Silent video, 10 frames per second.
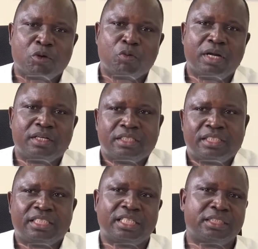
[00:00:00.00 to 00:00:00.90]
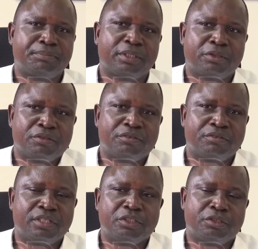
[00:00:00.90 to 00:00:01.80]
one, it's disrespect
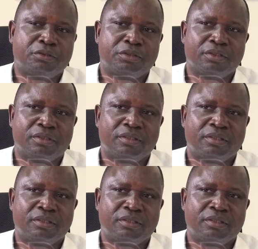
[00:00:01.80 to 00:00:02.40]
of the institution